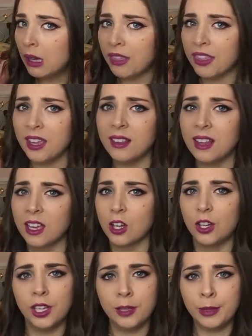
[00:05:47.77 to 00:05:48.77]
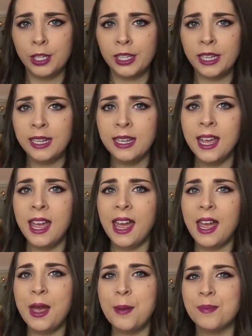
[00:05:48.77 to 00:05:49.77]
I think, like holy moly.
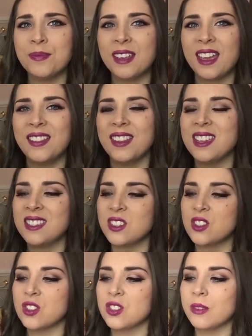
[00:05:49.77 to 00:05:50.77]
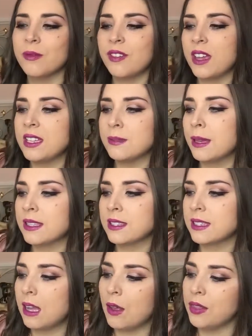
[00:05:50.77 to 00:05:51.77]
And these are just some face
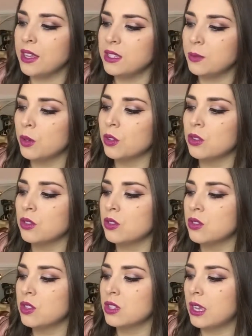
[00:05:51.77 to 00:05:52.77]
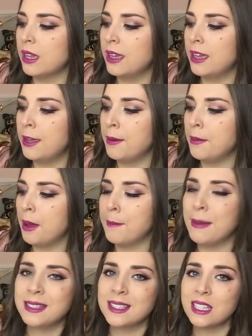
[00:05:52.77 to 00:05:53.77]
masks. Now this one's a
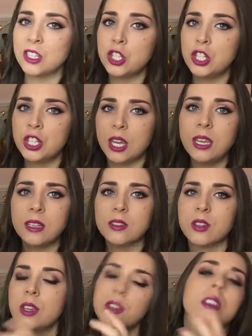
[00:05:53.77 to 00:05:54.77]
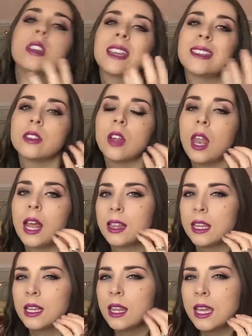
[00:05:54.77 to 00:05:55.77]
mask sheet, so it's not
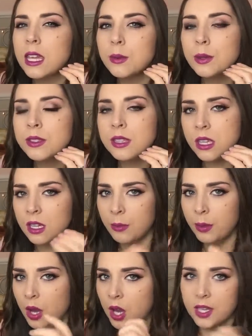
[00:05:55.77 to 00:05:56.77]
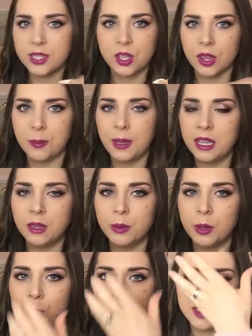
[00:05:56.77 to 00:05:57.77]
like the clayy ones that you can put on, it's not the
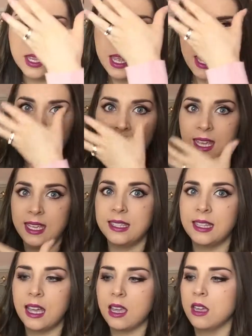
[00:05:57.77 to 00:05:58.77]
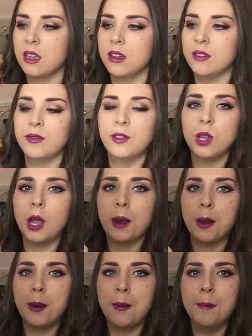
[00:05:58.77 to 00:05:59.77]
peelable ones, it is like a
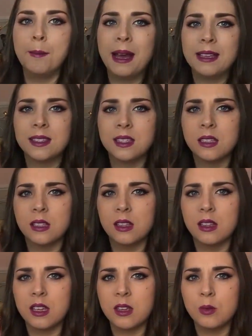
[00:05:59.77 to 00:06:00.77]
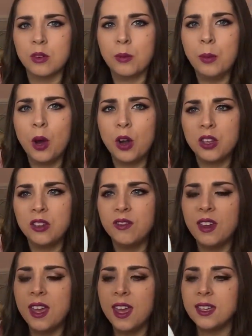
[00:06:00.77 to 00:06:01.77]
full-on mask that you would put on your
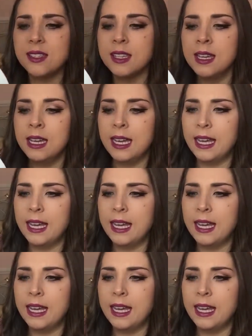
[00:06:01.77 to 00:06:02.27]
face.